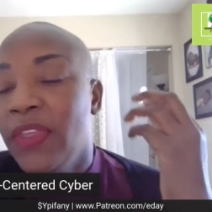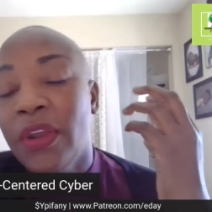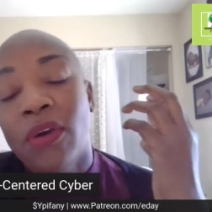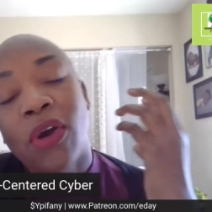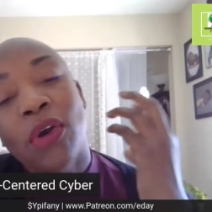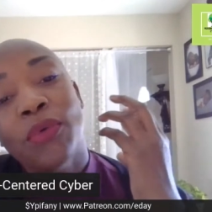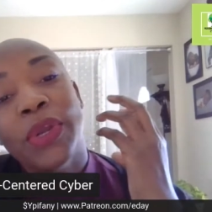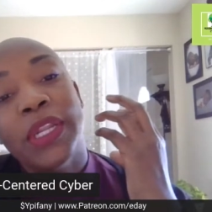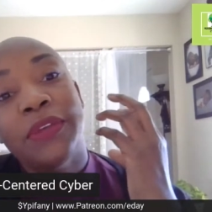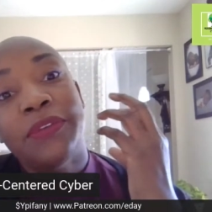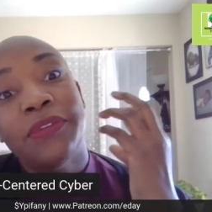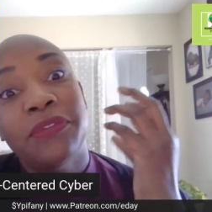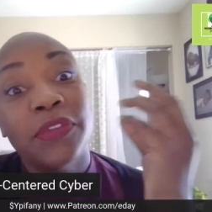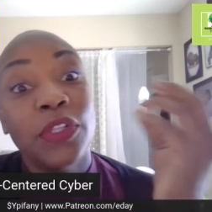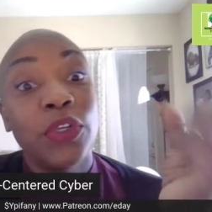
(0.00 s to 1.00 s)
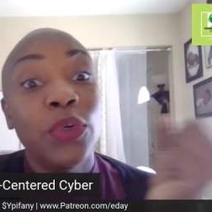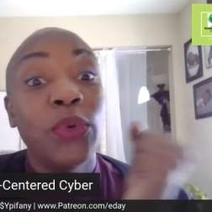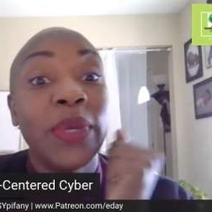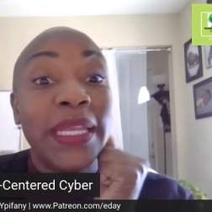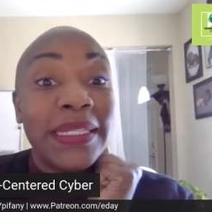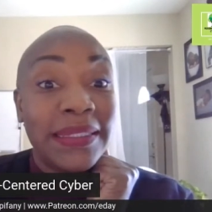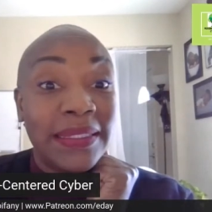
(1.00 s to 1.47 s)
they're already
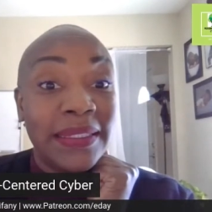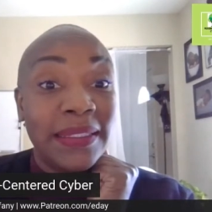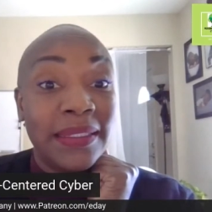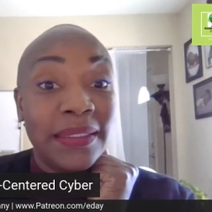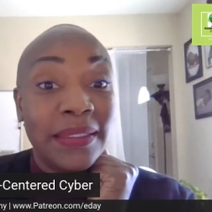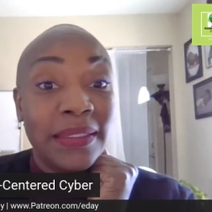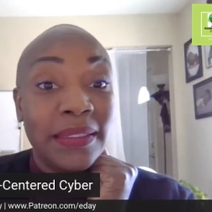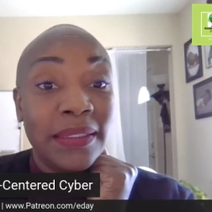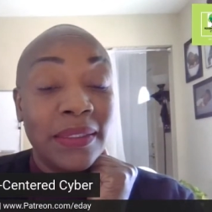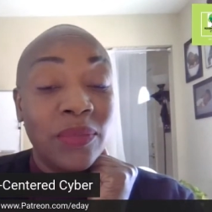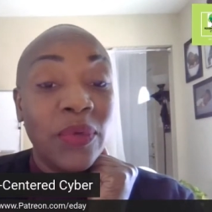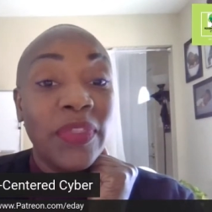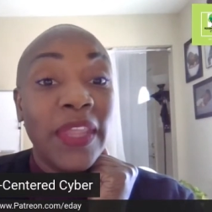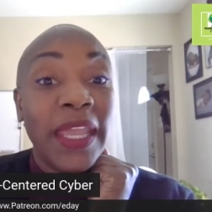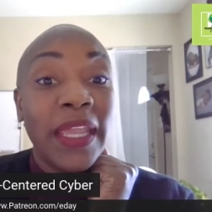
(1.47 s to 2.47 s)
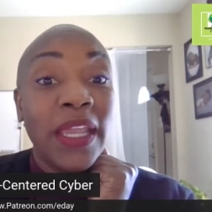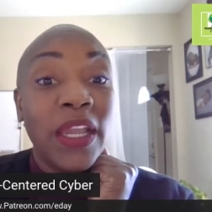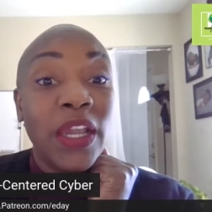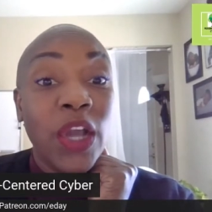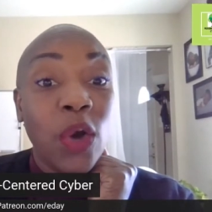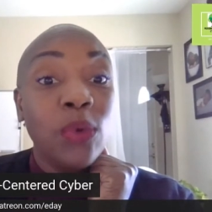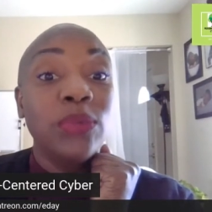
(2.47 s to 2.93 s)
fluent when they
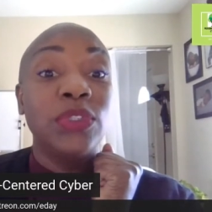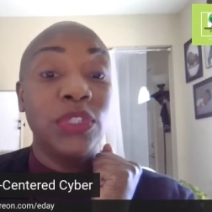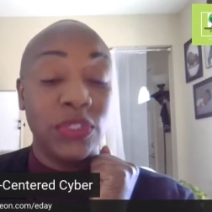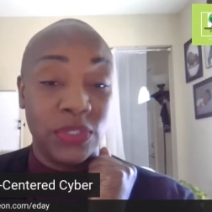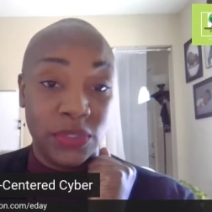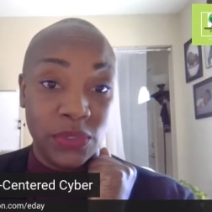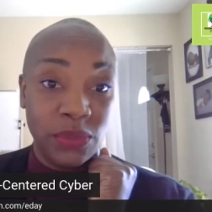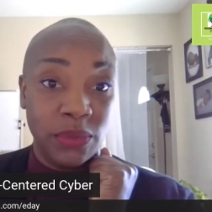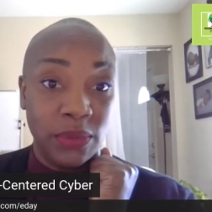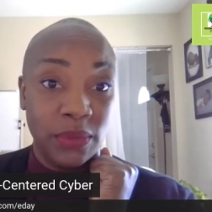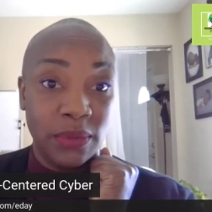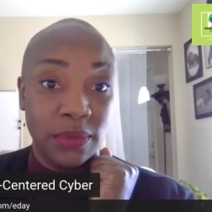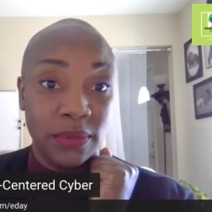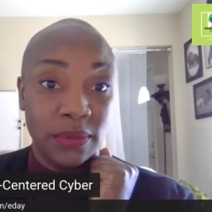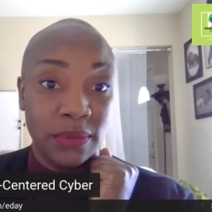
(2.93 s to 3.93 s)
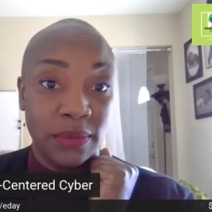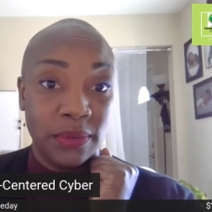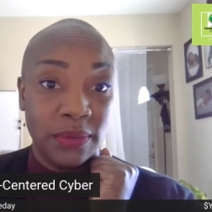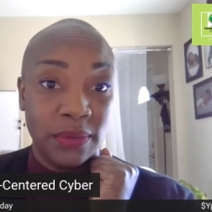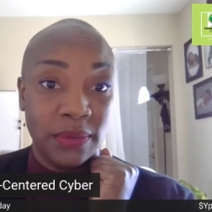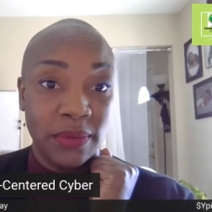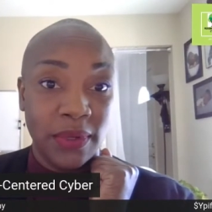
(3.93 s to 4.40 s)
go to school
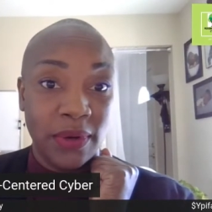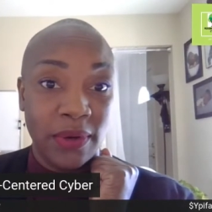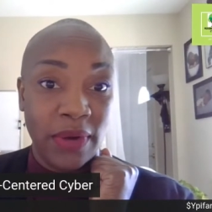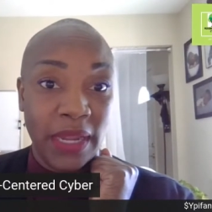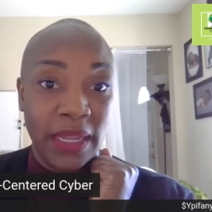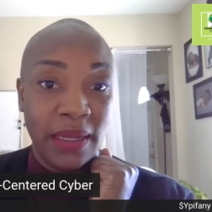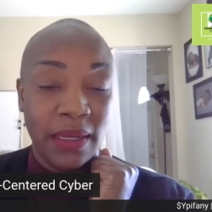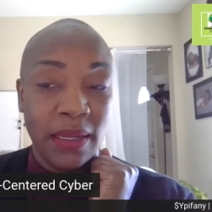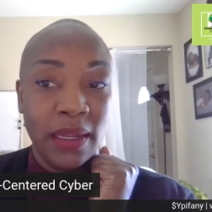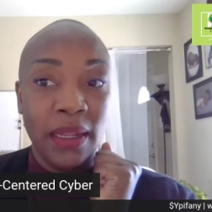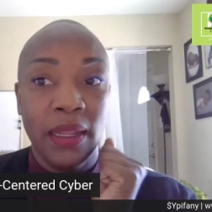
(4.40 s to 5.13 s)
all right